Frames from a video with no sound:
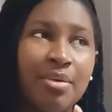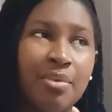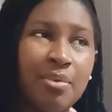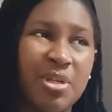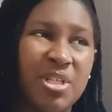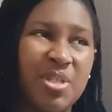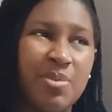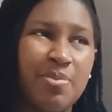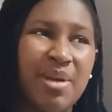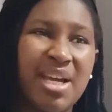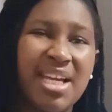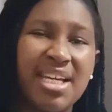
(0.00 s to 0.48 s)

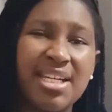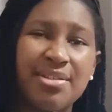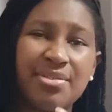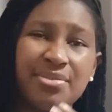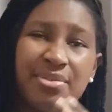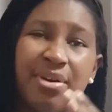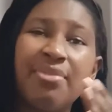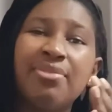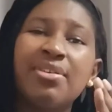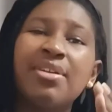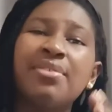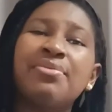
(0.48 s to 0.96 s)
we spend
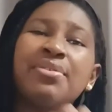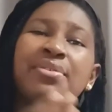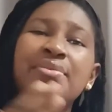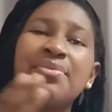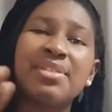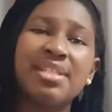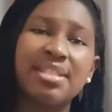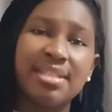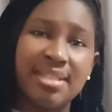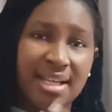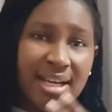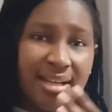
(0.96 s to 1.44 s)
roughly
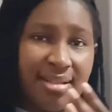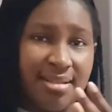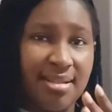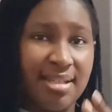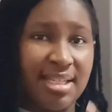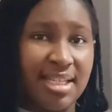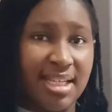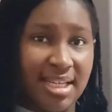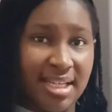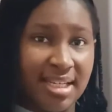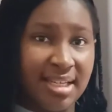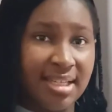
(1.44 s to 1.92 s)

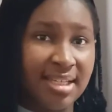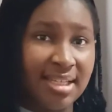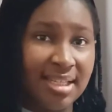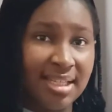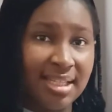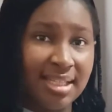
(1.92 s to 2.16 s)
50,000 yen